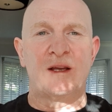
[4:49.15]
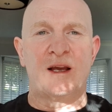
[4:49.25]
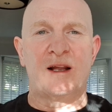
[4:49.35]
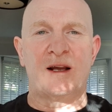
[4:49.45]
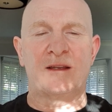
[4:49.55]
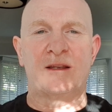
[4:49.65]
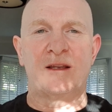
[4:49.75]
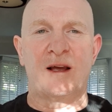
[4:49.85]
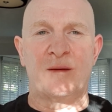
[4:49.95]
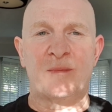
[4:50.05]
And
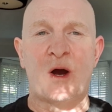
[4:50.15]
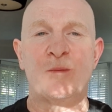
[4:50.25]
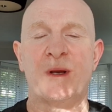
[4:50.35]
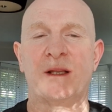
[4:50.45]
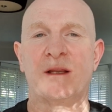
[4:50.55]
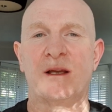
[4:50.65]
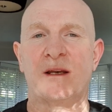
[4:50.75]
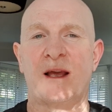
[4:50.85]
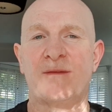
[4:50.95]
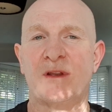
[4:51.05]
I'm hoping
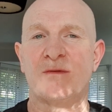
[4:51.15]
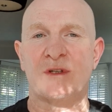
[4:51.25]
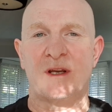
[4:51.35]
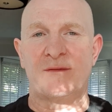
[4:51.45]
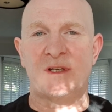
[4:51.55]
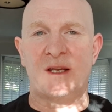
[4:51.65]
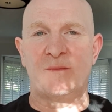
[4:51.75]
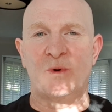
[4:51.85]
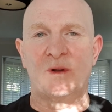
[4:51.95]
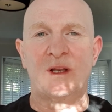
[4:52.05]
that having the reserve
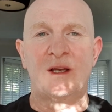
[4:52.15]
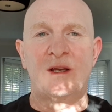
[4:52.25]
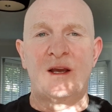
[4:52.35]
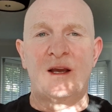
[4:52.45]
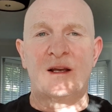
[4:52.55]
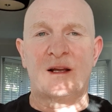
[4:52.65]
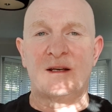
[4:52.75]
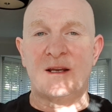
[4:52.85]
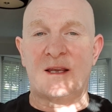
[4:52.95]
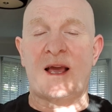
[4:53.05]
team will kind of
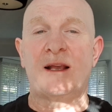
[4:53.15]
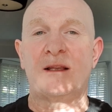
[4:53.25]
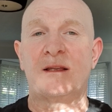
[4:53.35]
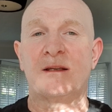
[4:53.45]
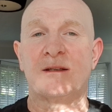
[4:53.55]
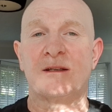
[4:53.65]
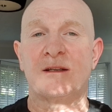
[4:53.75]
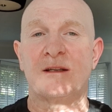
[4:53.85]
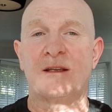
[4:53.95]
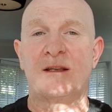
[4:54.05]
negate
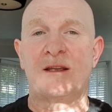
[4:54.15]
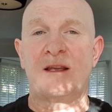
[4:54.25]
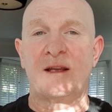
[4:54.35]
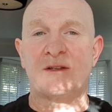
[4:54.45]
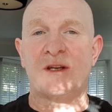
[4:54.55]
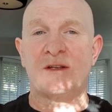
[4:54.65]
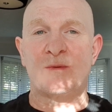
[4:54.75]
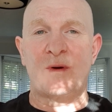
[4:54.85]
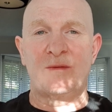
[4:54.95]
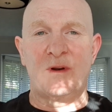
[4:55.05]
the incidents
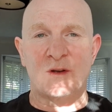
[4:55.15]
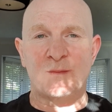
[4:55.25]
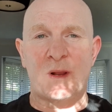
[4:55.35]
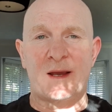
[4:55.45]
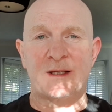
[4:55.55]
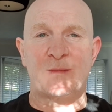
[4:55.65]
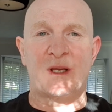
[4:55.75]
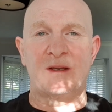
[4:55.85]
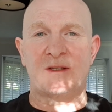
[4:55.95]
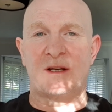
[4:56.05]
where we've lost players
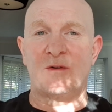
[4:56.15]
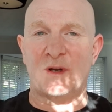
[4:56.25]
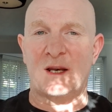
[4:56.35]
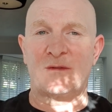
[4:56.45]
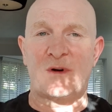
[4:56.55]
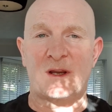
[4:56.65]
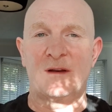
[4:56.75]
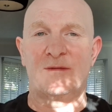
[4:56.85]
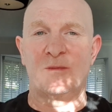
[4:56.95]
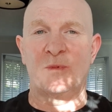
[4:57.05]
because they're not getting regular
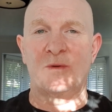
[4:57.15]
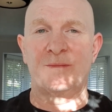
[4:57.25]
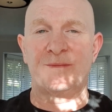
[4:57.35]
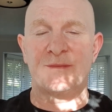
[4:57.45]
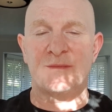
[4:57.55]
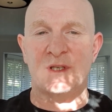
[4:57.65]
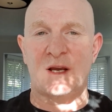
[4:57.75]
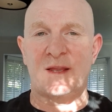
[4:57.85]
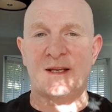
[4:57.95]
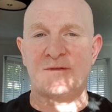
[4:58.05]
football. So
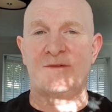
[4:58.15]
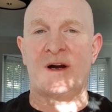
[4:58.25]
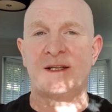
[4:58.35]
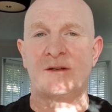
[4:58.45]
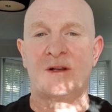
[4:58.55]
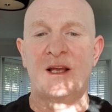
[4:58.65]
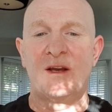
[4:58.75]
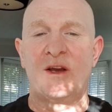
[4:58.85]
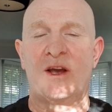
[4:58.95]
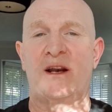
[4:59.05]
that's vital,
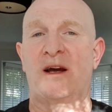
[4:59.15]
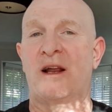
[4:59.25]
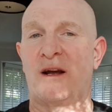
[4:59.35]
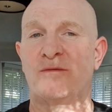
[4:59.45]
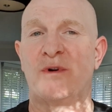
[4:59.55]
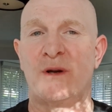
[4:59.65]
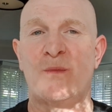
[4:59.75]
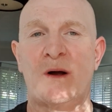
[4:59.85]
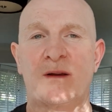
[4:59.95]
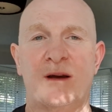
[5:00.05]
and I really
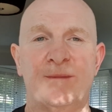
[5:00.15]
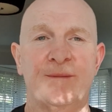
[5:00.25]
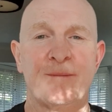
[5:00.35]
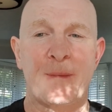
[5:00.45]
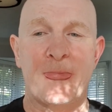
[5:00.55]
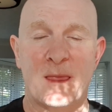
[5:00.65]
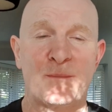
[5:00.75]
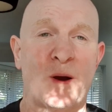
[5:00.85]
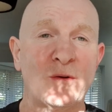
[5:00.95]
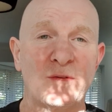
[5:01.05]
welcome
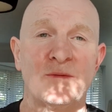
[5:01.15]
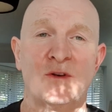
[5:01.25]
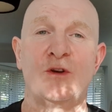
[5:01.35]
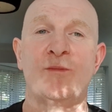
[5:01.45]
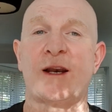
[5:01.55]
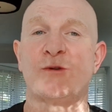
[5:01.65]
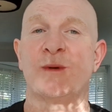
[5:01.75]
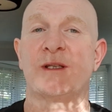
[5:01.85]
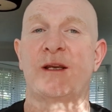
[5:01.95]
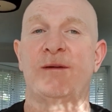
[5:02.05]
both new
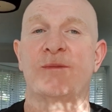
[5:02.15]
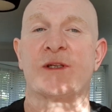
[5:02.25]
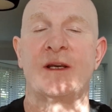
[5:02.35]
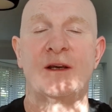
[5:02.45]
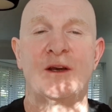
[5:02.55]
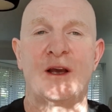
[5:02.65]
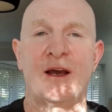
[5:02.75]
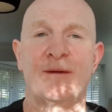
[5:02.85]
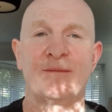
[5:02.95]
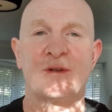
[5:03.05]
management teams
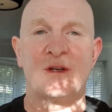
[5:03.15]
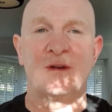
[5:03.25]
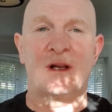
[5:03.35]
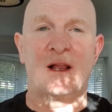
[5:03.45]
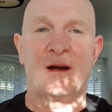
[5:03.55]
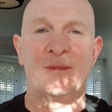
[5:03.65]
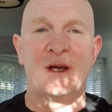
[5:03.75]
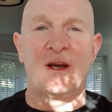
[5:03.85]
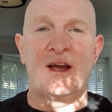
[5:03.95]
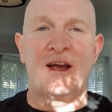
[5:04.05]
to the club,
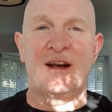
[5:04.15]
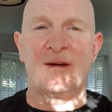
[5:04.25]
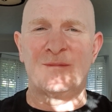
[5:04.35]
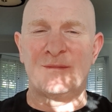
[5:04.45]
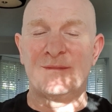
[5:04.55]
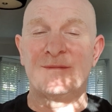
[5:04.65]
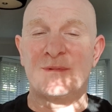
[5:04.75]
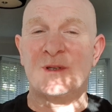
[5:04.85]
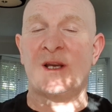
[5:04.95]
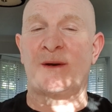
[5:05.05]
and I'm
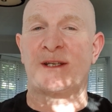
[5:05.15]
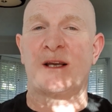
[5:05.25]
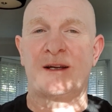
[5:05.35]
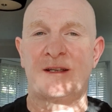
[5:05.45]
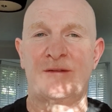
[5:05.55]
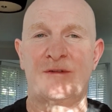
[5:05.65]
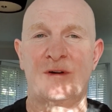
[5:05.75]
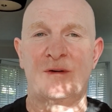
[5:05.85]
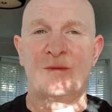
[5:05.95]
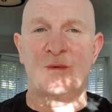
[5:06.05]
so excited
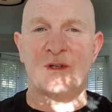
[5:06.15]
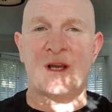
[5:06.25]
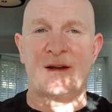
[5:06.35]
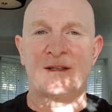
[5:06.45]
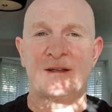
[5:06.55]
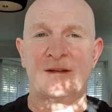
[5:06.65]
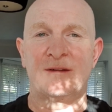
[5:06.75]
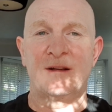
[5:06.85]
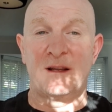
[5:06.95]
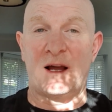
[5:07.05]
for what's going
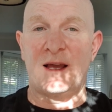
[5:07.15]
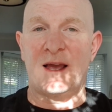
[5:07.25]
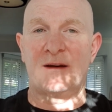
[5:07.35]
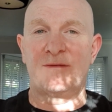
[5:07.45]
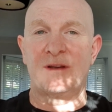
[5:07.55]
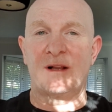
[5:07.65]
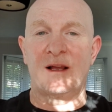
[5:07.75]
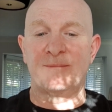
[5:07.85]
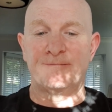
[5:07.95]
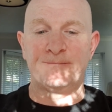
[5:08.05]
to lie ahead for the club.